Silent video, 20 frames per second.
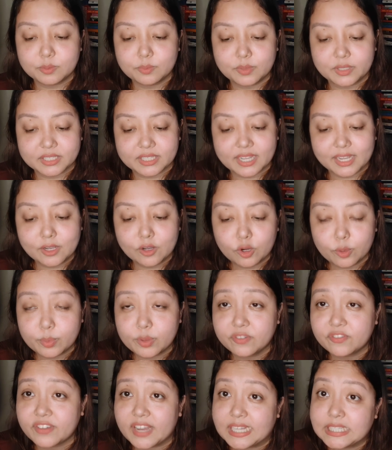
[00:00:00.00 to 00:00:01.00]
but I hope
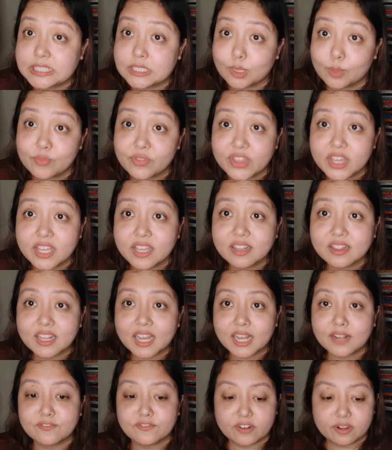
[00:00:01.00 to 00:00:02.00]
you find something you
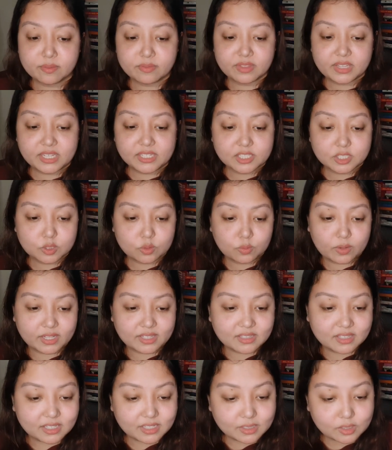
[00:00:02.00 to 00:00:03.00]
like from these
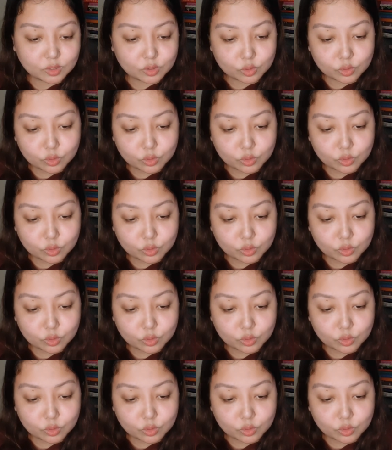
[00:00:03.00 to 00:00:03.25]
22